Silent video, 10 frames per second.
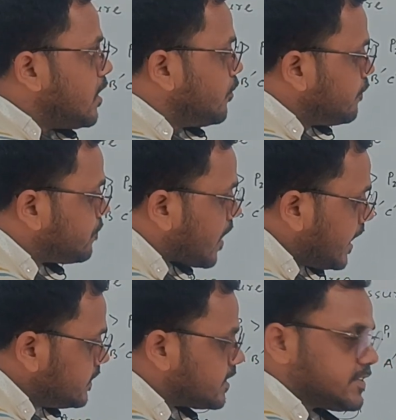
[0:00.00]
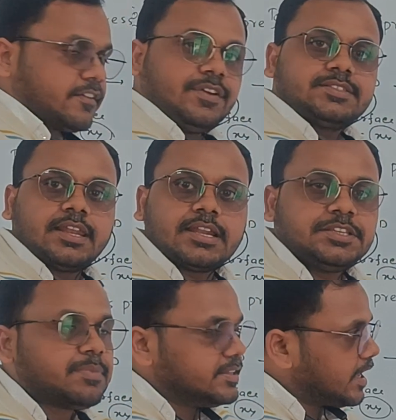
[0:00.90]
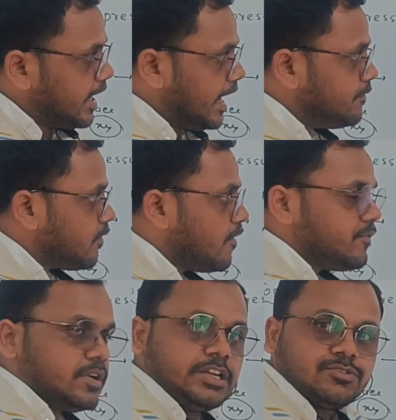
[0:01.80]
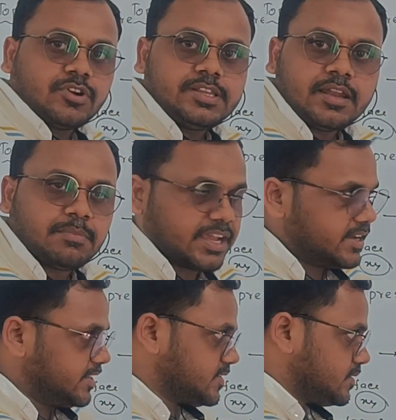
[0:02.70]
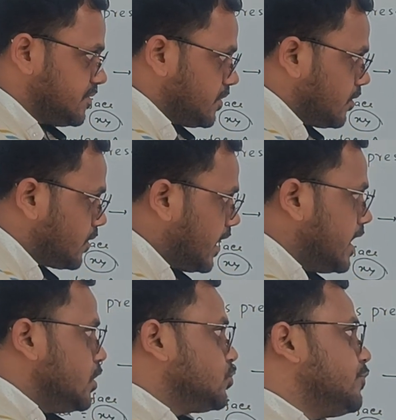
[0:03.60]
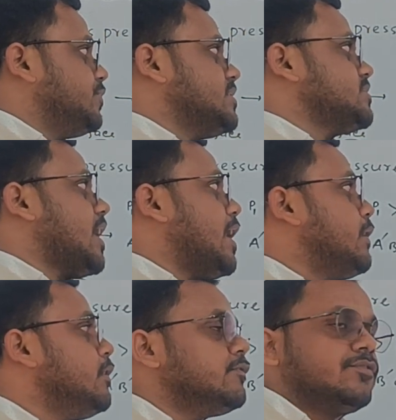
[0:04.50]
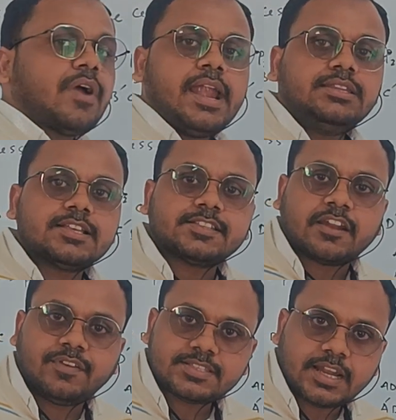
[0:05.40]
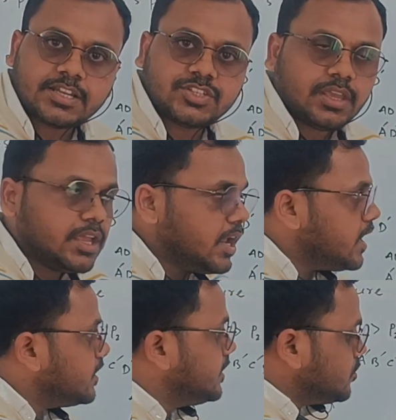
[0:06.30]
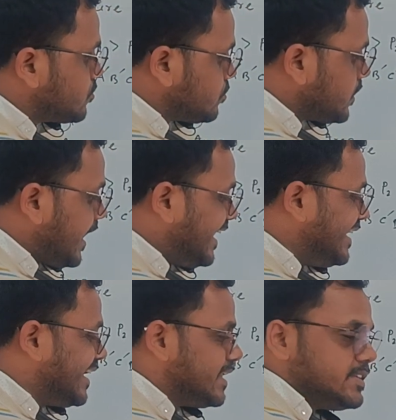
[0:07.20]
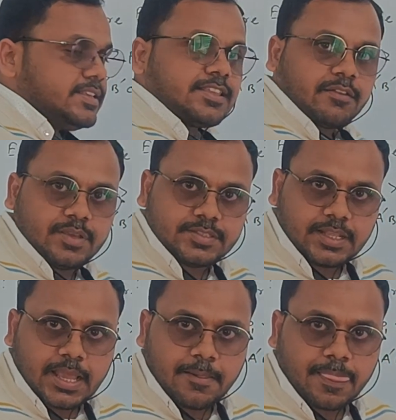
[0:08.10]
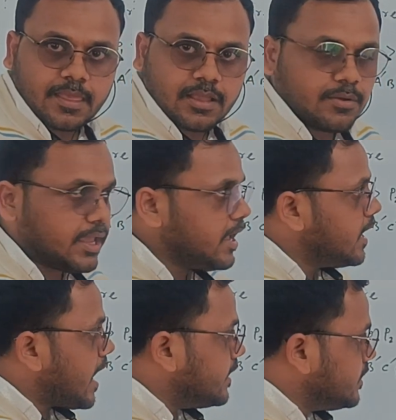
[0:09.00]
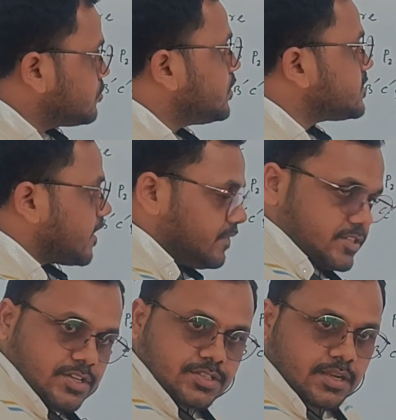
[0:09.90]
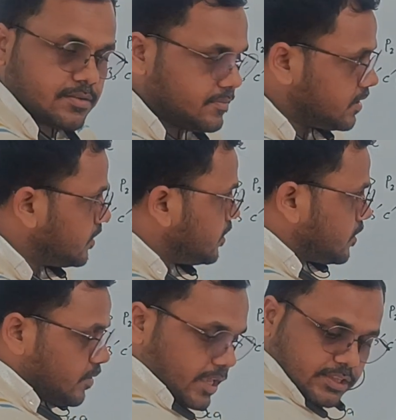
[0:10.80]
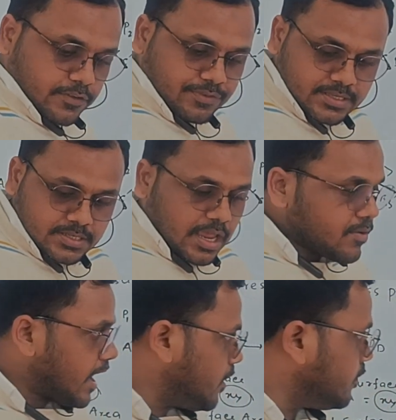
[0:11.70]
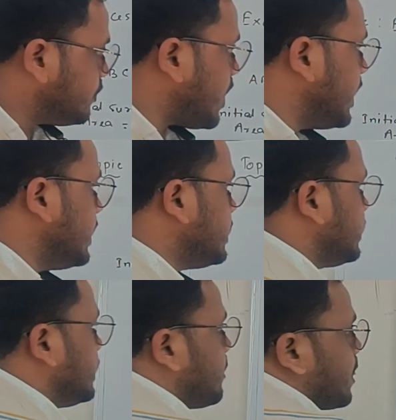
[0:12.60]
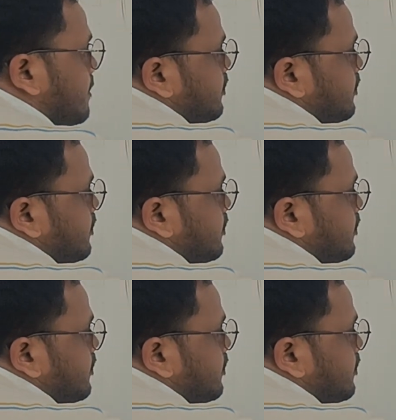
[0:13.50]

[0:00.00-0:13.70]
we find the surface energy by the help of Newtonian mechanics. Okay, so first I will find the surface energy due to the increasing surface area. Okay, and due to the surface tension. Okay, so first now I will find